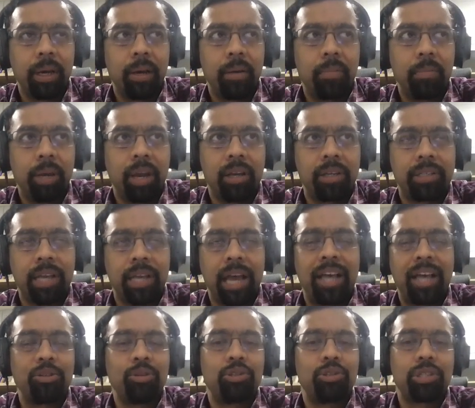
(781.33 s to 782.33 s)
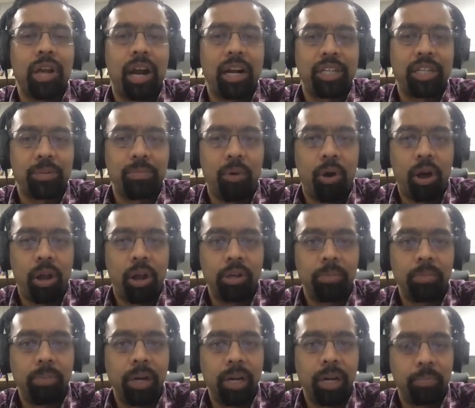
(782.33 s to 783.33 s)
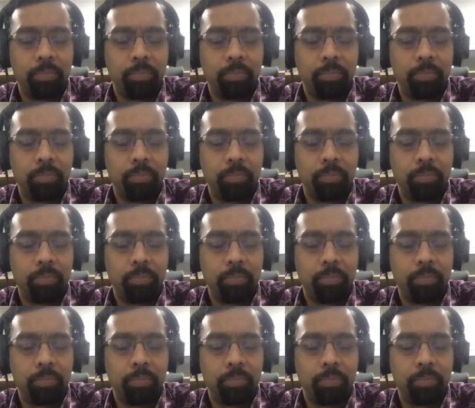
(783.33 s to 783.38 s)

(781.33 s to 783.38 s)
Because as you start small to build a